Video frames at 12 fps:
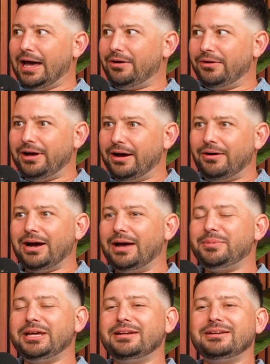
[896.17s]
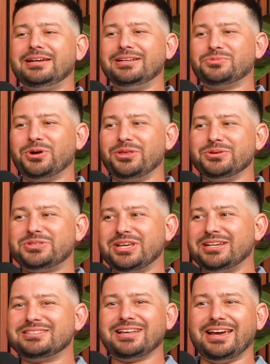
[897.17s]
I don't know. I mean, it's one of those
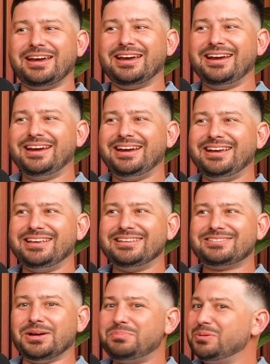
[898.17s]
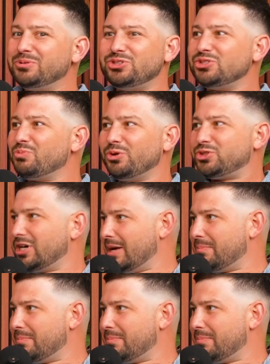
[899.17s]
things like, some people just won't shut